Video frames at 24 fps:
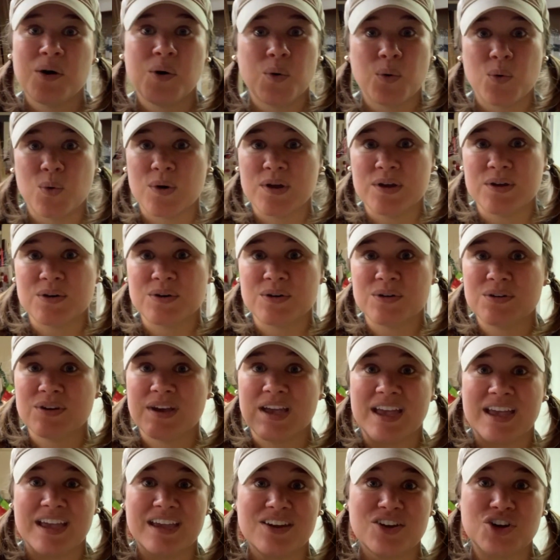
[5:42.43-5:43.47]
oil
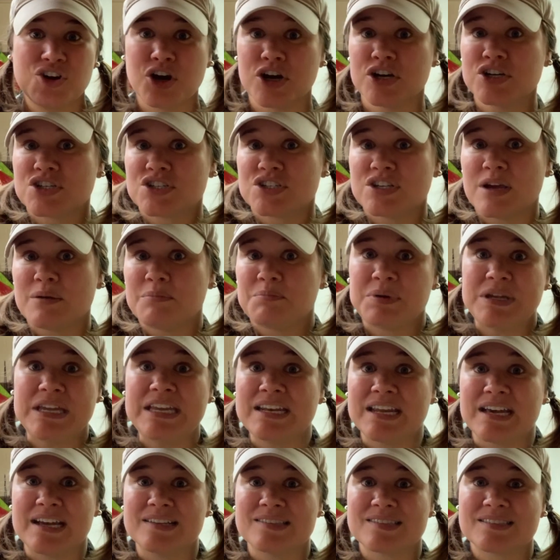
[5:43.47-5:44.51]
and crushed up
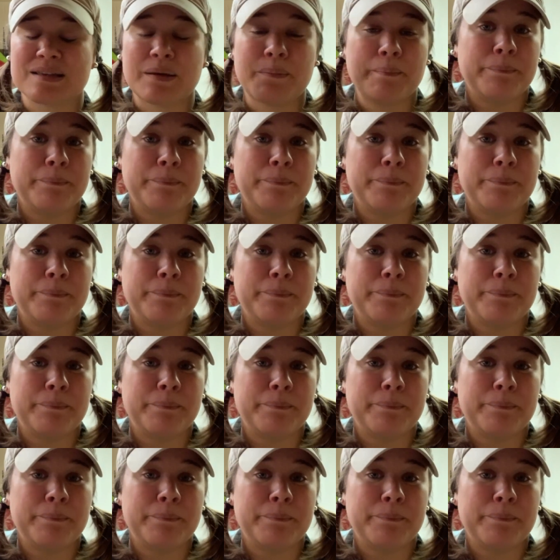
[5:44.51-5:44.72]
peanuts,